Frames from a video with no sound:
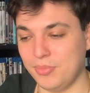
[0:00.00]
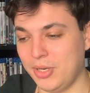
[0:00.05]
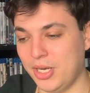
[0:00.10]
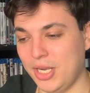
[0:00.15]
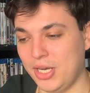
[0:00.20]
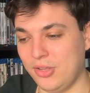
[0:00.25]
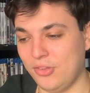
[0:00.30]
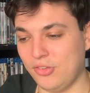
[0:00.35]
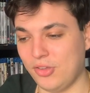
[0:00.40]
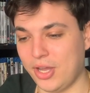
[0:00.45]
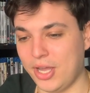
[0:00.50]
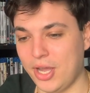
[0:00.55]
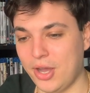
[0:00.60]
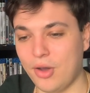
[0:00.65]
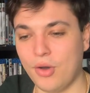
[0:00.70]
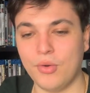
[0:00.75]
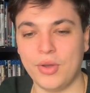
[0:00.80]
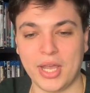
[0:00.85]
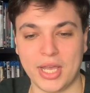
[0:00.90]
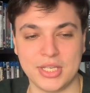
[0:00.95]
And then it's like,
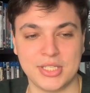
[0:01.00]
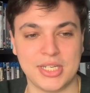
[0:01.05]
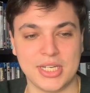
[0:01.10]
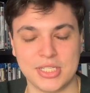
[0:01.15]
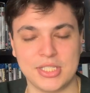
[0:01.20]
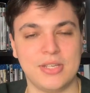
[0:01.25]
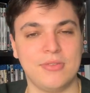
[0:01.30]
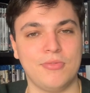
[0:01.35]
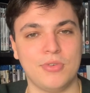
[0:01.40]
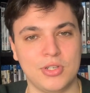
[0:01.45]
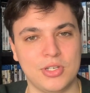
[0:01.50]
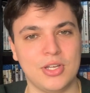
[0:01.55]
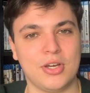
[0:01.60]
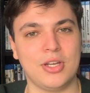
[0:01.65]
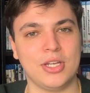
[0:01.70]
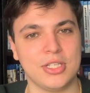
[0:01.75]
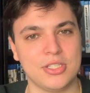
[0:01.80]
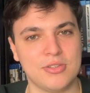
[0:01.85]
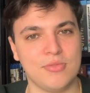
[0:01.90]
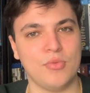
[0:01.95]
oh, okay, so that's it for the
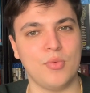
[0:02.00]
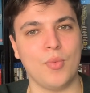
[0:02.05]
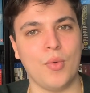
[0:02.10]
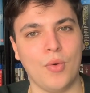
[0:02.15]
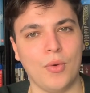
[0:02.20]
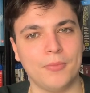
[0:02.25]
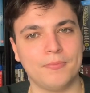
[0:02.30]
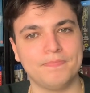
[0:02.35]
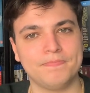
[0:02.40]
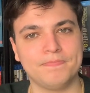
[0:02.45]
Dalek Civil War.